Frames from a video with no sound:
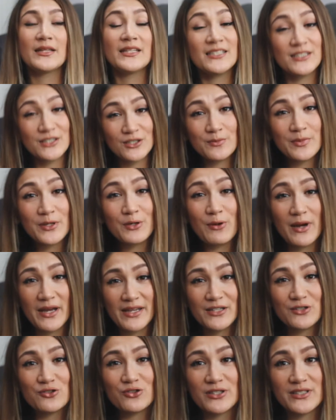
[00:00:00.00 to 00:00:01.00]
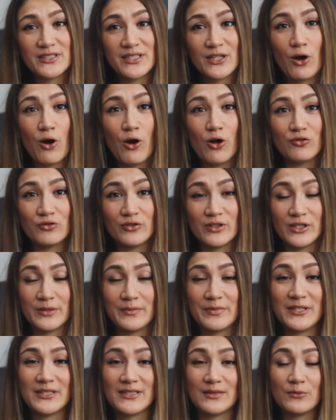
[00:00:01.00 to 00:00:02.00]
This is gonna be quite an interesting haul really,
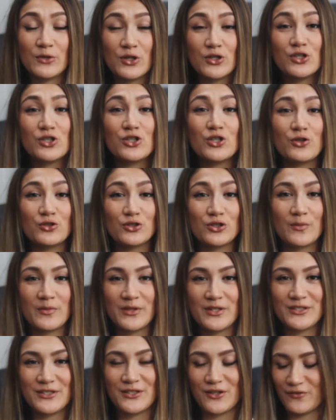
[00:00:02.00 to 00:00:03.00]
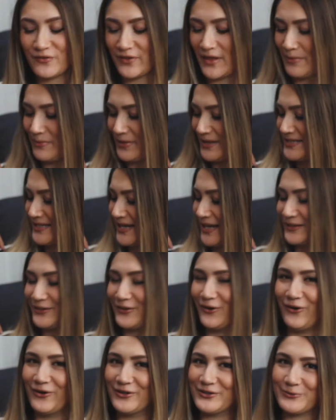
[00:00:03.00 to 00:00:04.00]
because I'm gonna show some of the stuff that my dad
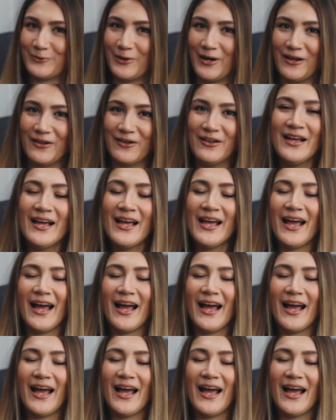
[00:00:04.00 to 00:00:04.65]
got as well.